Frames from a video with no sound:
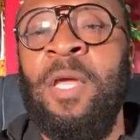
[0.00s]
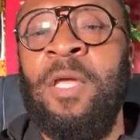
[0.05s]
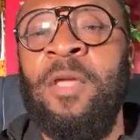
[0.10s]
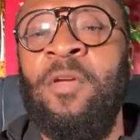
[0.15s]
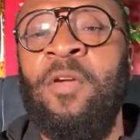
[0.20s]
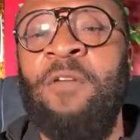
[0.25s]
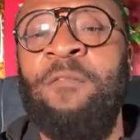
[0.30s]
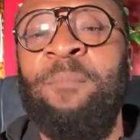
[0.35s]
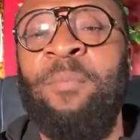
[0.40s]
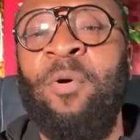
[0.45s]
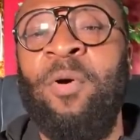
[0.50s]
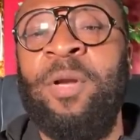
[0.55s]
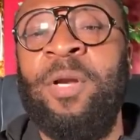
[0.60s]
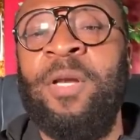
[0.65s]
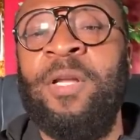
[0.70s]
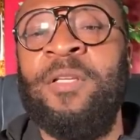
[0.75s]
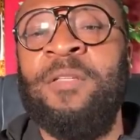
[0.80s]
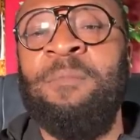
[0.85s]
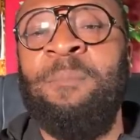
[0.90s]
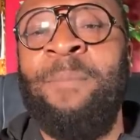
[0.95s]
You have pointed
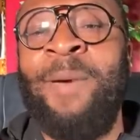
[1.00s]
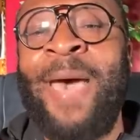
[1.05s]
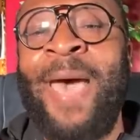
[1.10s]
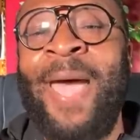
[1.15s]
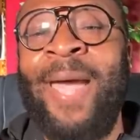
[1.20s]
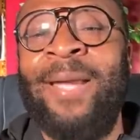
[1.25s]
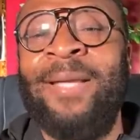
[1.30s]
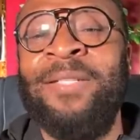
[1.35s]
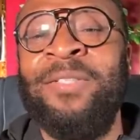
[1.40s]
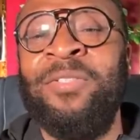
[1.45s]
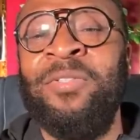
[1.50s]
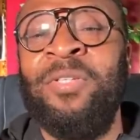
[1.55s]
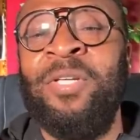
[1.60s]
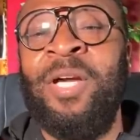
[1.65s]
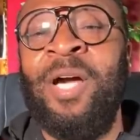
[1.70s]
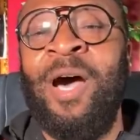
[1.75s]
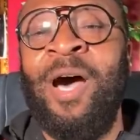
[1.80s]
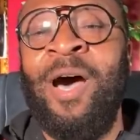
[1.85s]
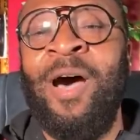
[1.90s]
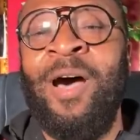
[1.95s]
us back to
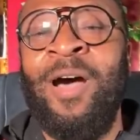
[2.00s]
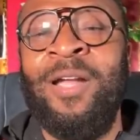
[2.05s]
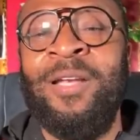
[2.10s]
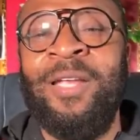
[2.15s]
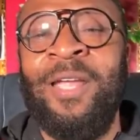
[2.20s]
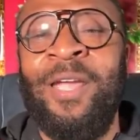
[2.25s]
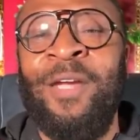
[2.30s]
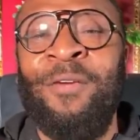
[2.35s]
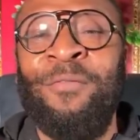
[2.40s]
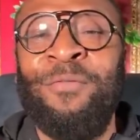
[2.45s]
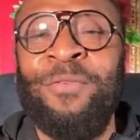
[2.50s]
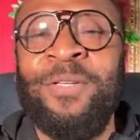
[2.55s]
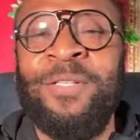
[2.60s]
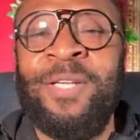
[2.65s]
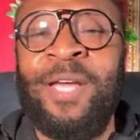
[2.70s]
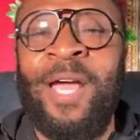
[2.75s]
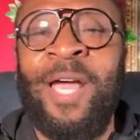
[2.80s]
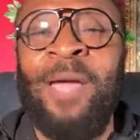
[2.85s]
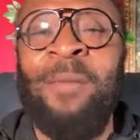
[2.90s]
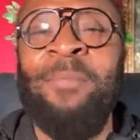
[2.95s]
God every
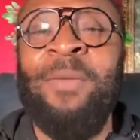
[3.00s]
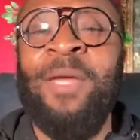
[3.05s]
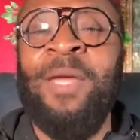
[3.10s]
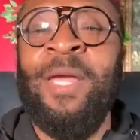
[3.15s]
time.